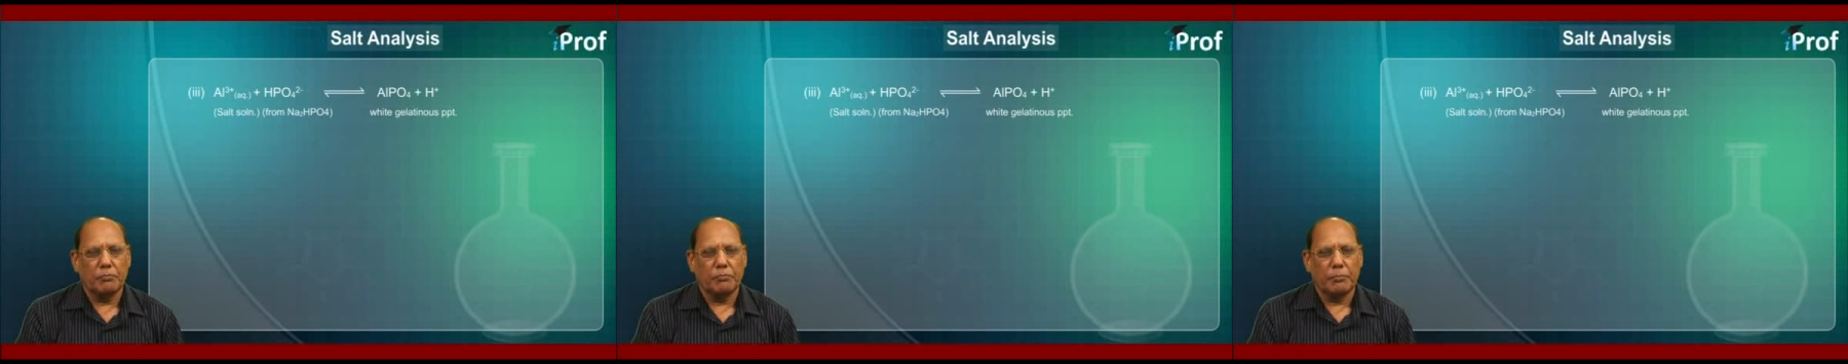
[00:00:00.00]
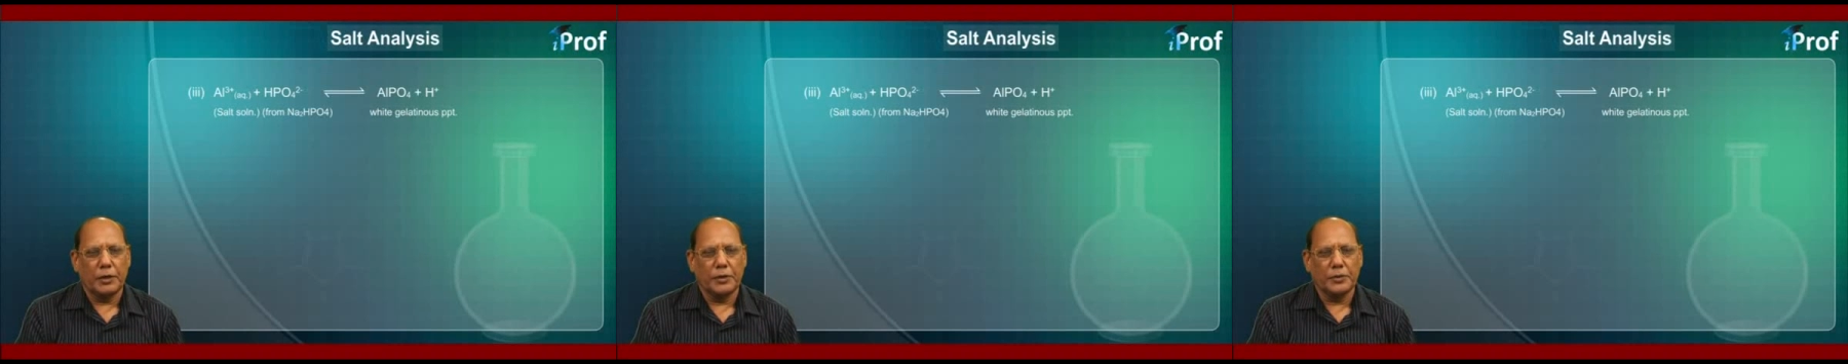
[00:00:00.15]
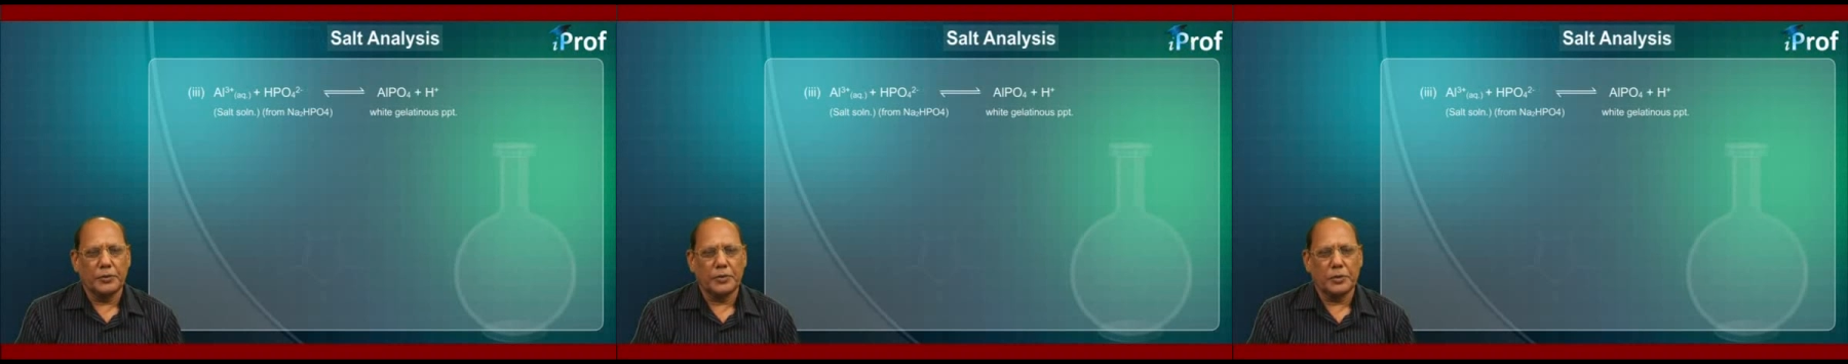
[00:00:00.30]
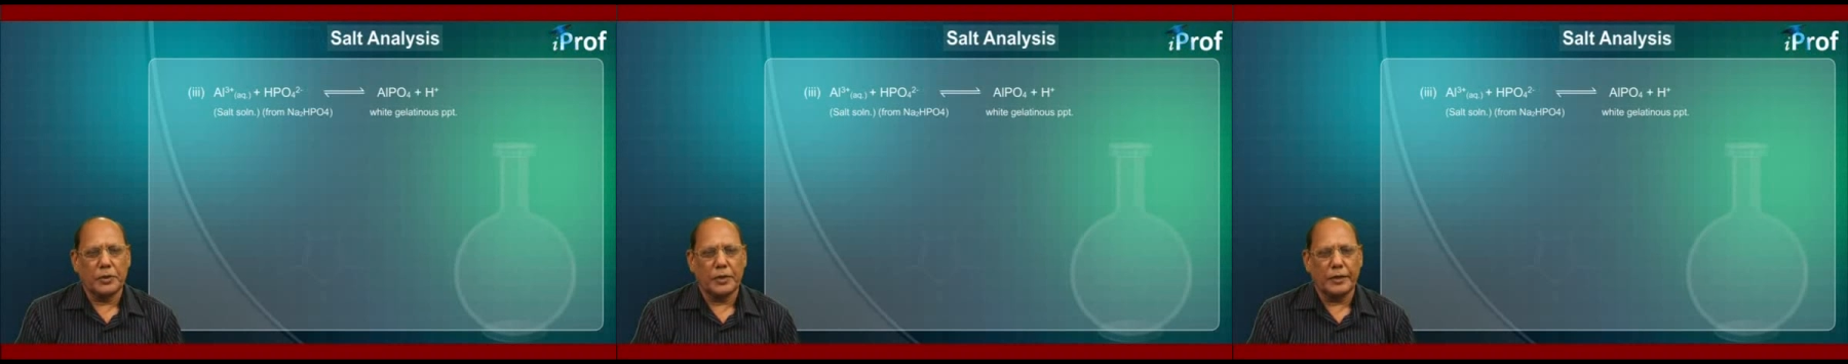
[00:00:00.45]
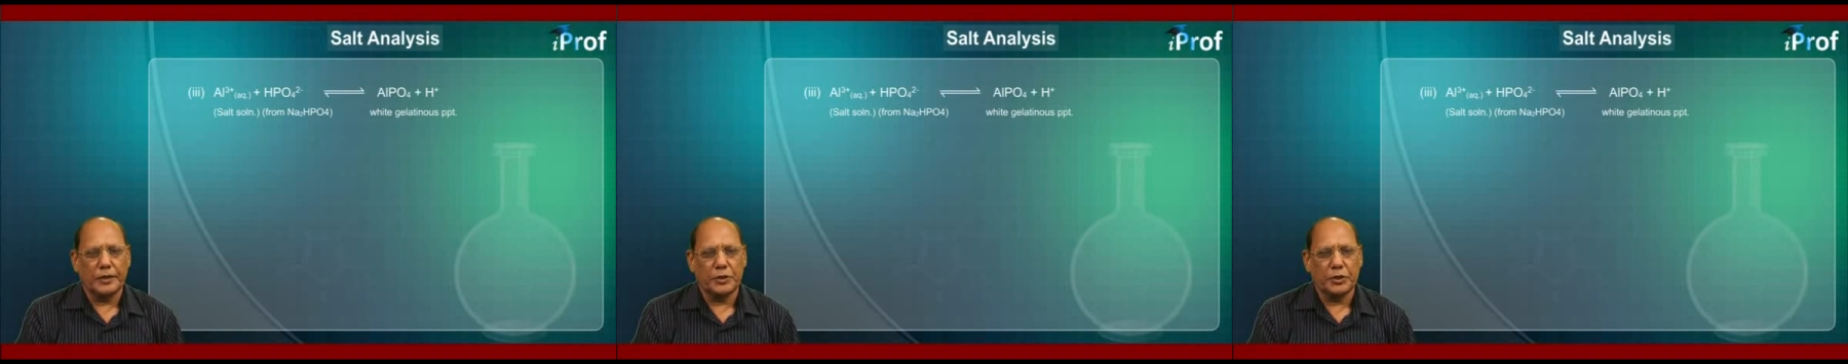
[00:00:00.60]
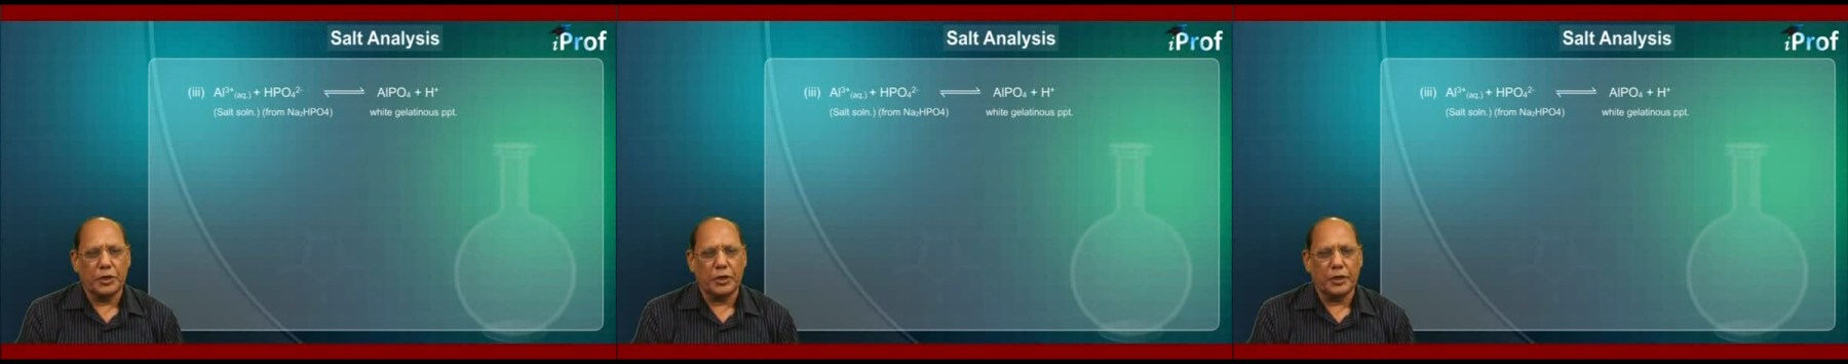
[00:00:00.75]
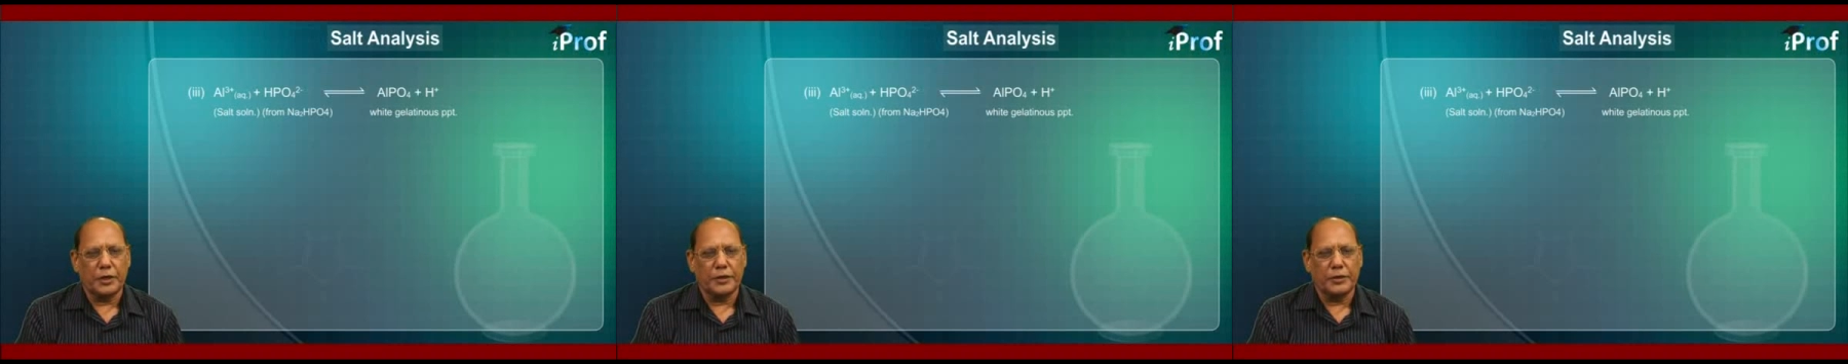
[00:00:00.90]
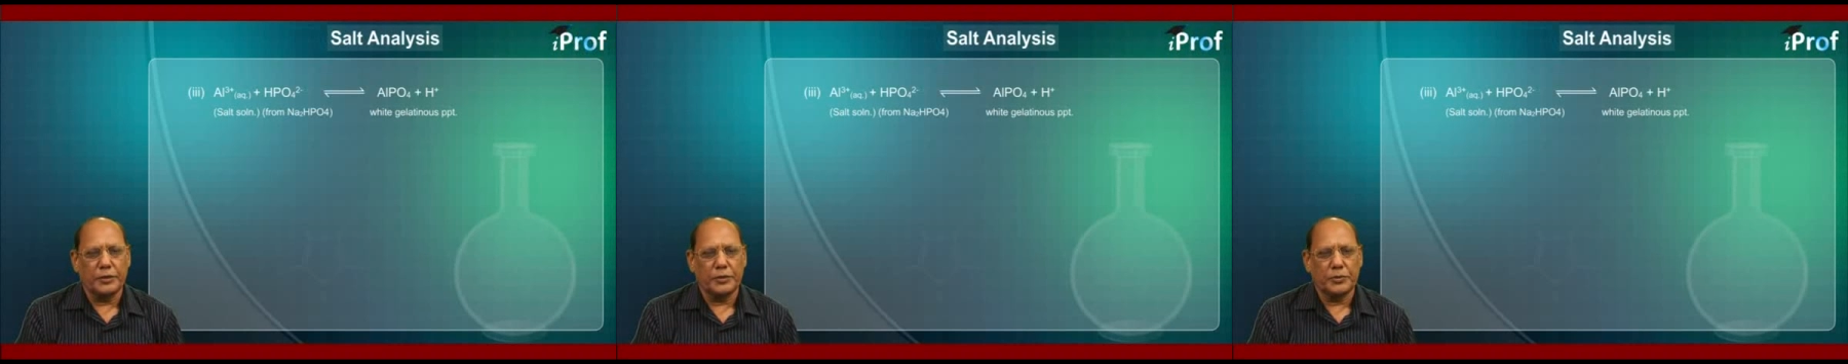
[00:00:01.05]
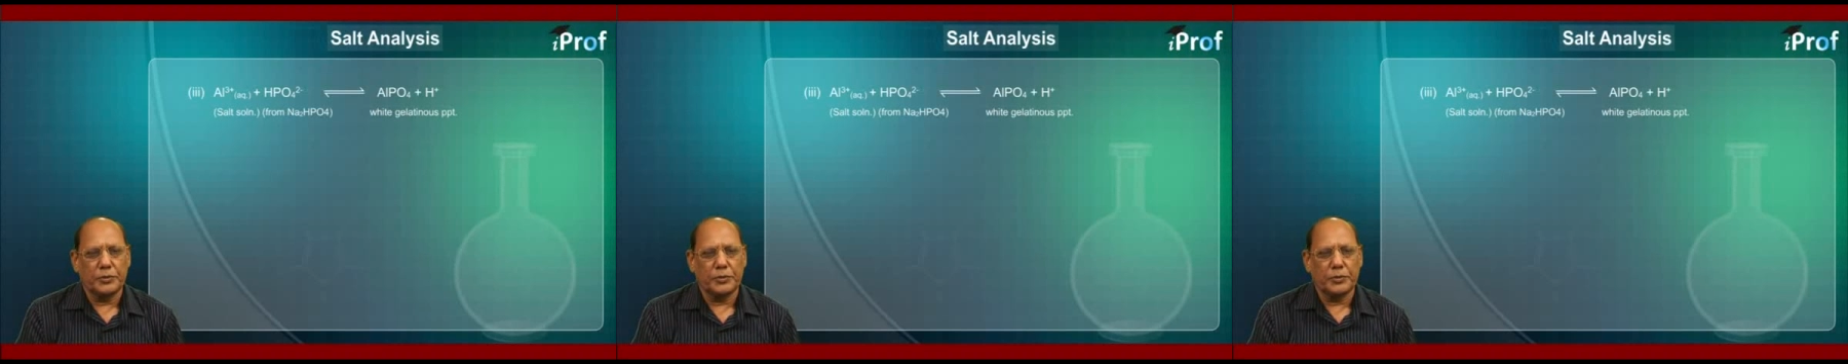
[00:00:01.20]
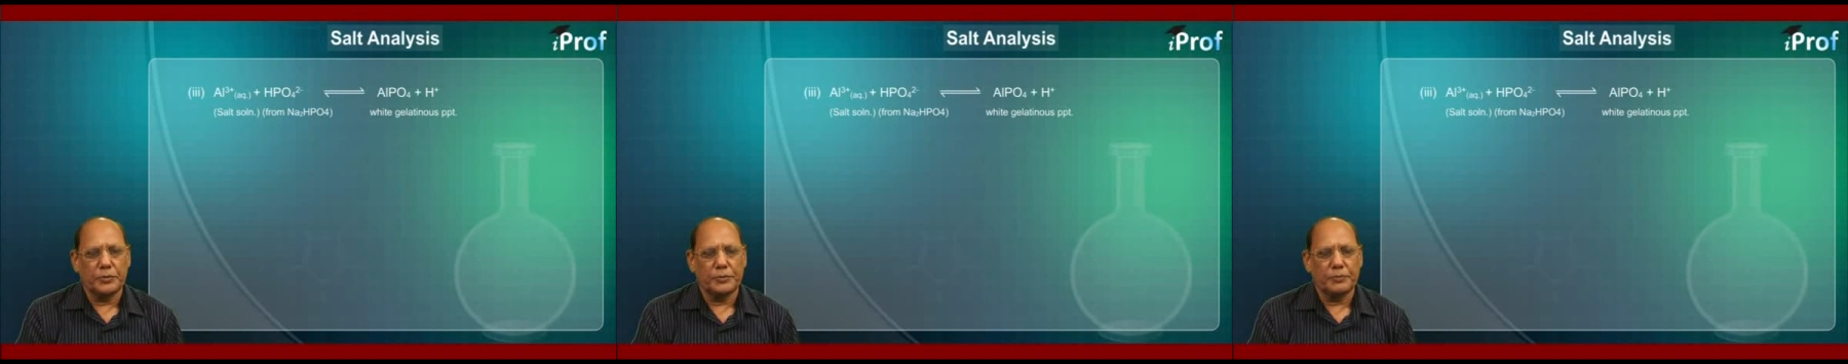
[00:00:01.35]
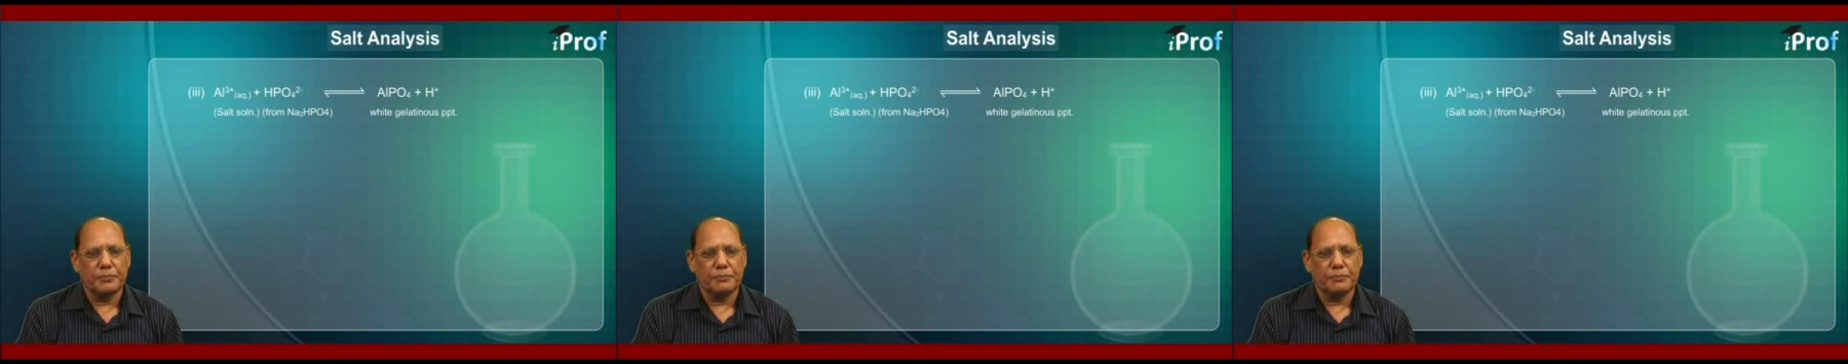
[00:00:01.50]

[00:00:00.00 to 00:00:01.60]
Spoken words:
plus H ions.